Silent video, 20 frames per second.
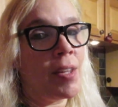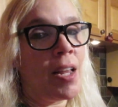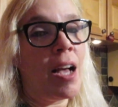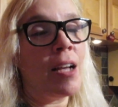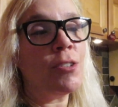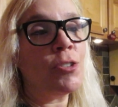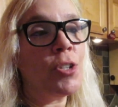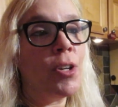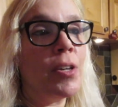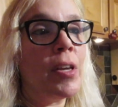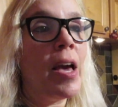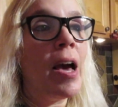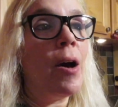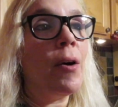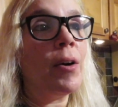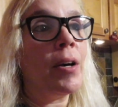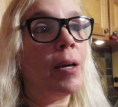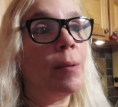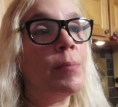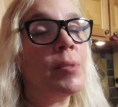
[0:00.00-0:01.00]
I'll show you how
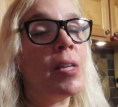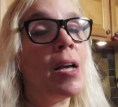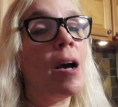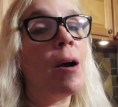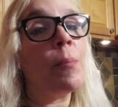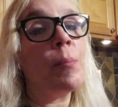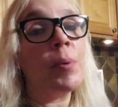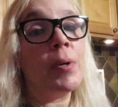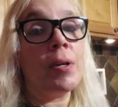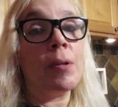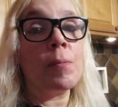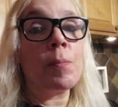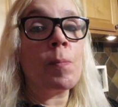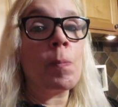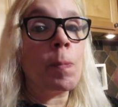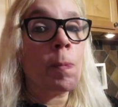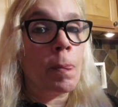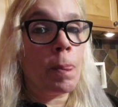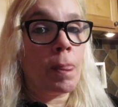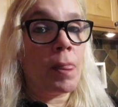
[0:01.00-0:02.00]
it comes out, but
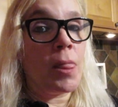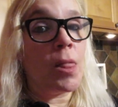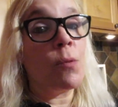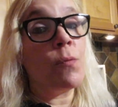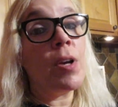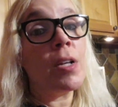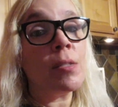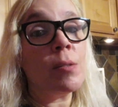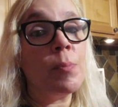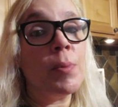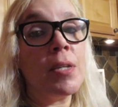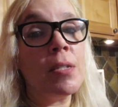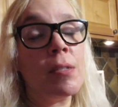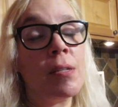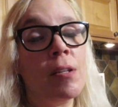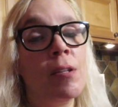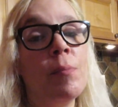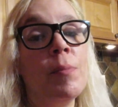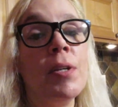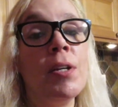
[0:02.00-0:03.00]
the recipe is
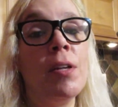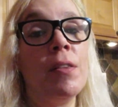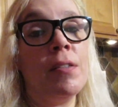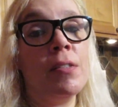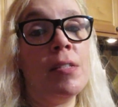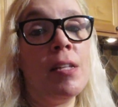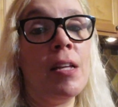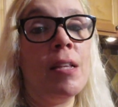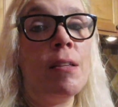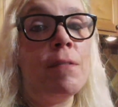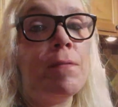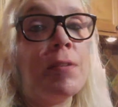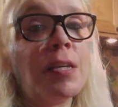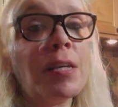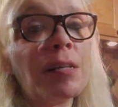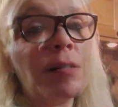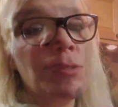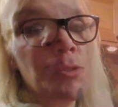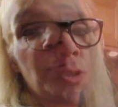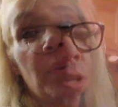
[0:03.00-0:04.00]
gonna be on the Daily Vegan.
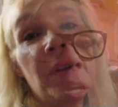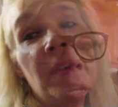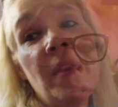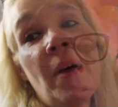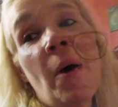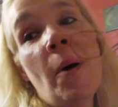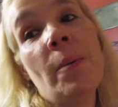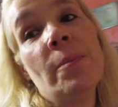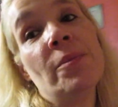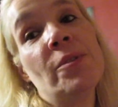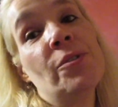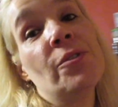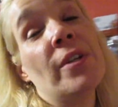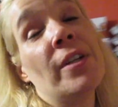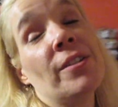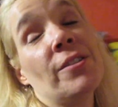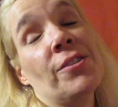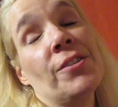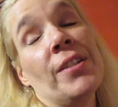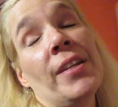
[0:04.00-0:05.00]
All right, we're in the home
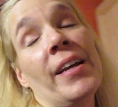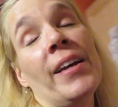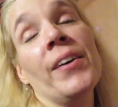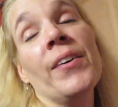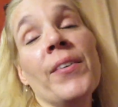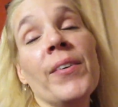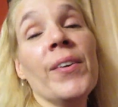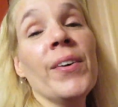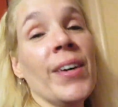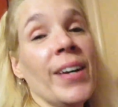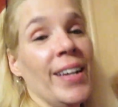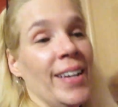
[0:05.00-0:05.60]
stretch now.